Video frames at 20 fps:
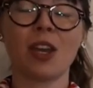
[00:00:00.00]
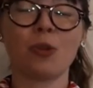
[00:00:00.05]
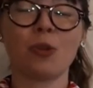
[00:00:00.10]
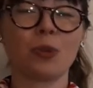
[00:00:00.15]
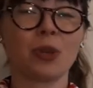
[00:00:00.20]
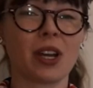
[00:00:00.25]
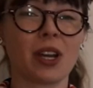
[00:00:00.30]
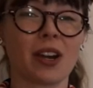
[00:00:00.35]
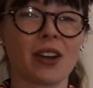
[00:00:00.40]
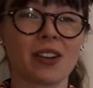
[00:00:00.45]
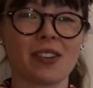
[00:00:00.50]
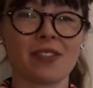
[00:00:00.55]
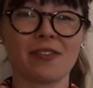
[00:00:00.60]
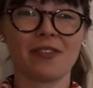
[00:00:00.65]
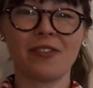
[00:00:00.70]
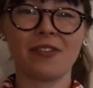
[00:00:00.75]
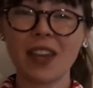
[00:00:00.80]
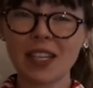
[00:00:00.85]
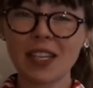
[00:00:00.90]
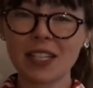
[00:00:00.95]
We are on
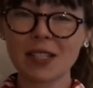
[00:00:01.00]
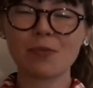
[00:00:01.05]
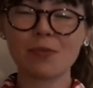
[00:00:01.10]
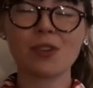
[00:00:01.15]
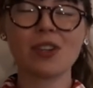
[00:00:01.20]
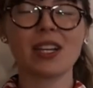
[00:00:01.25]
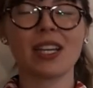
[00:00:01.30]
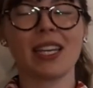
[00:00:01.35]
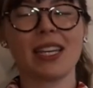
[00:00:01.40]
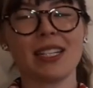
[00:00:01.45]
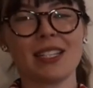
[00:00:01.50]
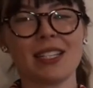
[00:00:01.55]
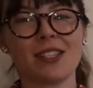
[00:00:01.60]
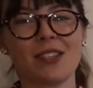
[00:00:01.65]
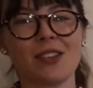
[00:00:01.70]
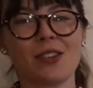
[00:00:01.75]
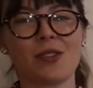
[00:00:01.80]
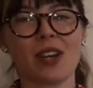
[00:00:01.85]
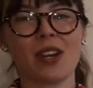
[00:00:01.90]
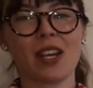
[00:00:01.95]
Facebook,
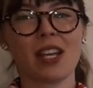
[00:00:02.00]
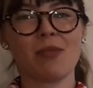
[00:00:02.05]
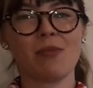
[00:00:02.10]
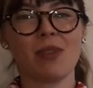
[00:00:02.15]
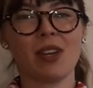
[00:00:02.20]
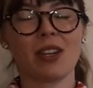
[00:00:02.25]
Instagram,